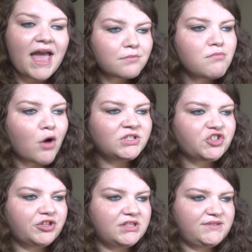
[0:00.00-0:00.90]
I had a moment
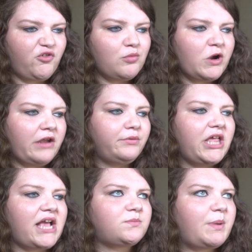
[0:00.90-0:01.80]
during this film where I
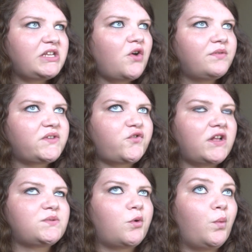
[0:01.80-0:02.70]
realized Beethoven's
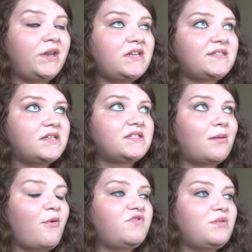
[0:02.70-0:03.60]
friends were witnessing
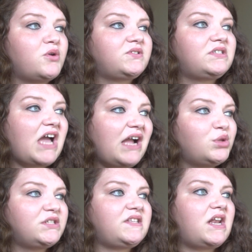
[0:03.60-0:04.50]
some of the most
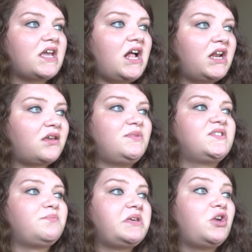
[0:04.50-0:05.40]
timeless and iconic
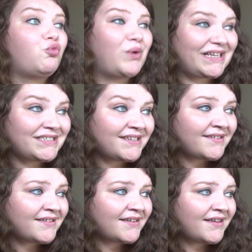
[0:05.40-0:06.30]
music being
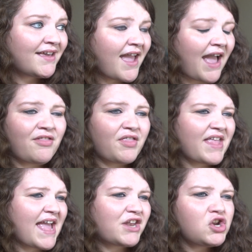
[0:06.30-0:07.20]
written, and that
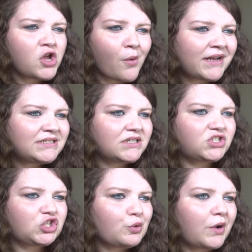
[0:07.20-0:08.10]
they had no idea
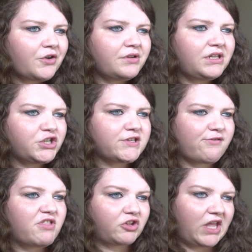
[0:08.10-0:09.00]
200 years
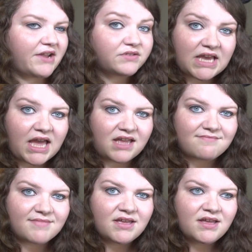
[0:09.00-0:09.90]
from their
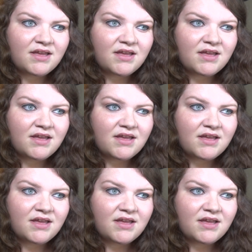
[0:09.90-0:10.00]
lifetime,